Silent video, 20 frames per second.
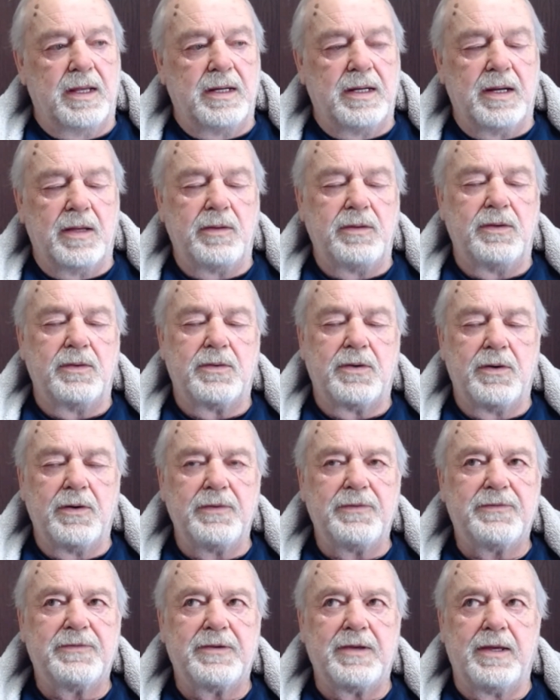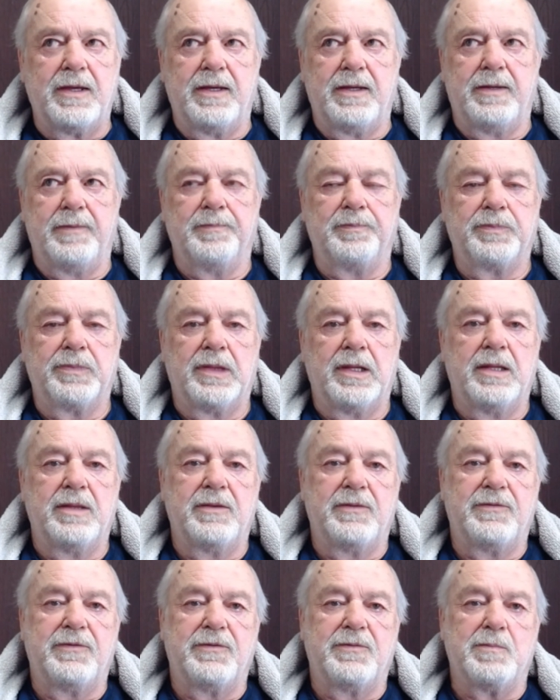Now, you could say
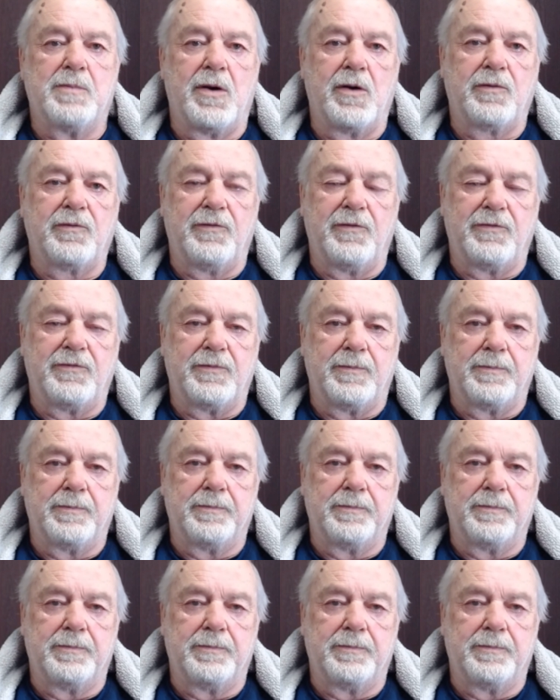this is Marxism,